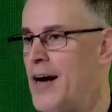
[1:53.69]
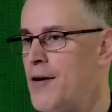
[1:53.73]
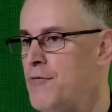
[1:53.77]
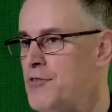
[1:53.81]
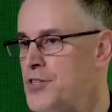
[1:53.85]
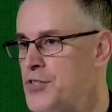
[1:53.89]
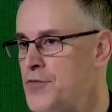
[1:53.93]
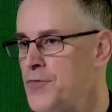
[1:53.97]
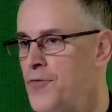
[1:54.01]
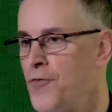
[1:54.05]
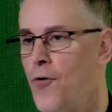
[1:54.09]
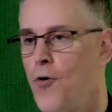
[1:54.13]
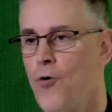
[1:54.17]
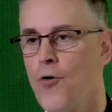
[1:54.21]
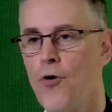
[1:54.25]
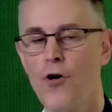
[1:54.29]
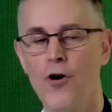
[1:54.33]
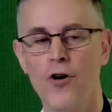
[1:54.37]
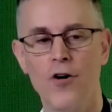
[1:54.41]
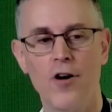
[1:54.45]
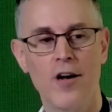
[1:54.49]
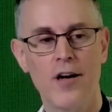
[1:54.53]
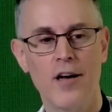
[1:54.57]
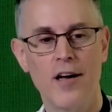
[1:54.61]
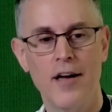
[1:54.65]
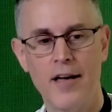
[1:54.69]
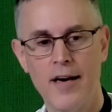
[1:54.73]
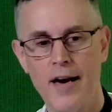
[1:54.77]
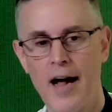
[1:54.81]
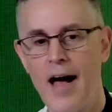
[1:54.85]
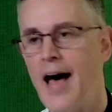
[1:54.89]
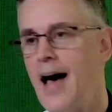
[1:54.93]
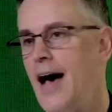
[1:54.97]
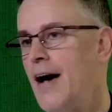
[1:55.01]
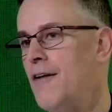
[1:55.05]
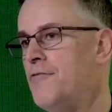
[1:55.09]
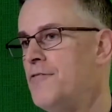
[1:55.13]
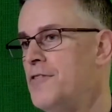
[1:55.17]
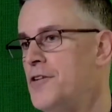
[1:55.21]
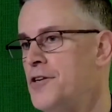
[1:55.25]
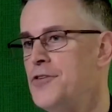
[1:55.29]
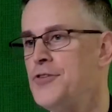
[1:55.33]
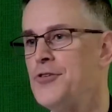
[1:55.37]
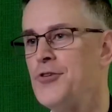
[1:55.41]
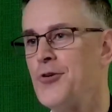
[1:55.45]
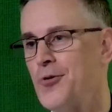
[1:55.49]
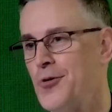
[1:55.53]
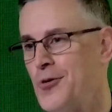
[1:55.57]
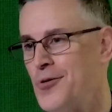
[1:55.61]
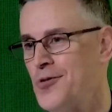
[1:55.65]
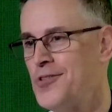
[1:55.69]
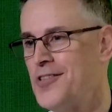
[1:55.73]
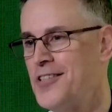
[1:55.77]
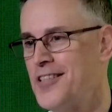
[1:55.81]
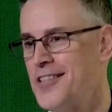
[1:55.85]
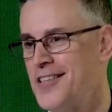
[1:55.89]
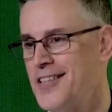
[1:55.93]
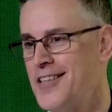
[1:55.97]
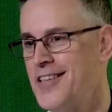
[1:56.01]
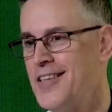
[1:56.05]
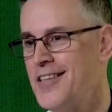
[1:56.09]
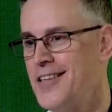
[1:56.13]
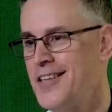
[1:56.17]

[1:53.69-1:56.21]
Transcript: when I was four and a half years old.